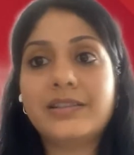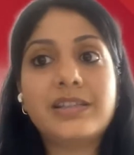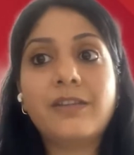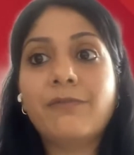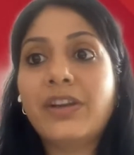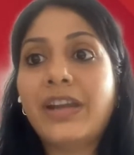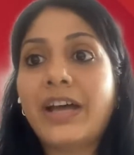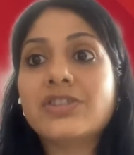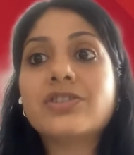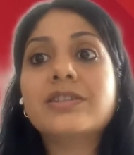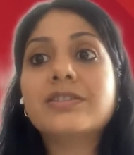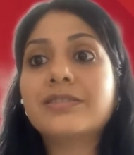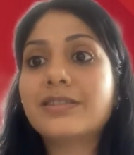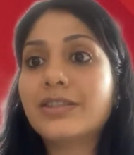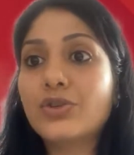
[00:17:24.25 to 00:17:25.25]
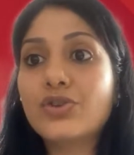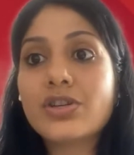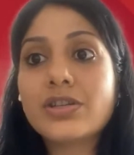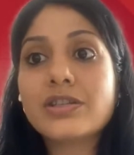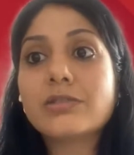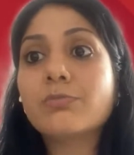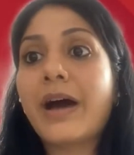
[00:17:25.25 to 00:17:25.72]
say, the financial
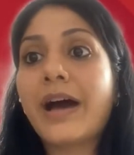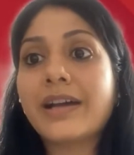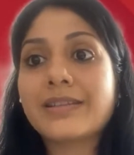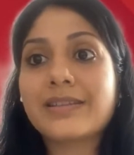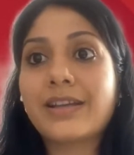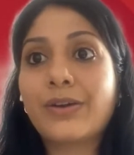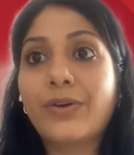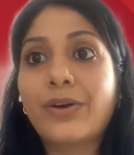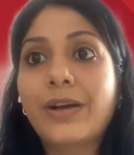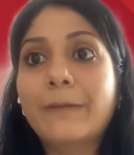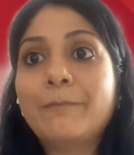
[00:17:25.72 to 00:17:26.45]
institutions, banks and all.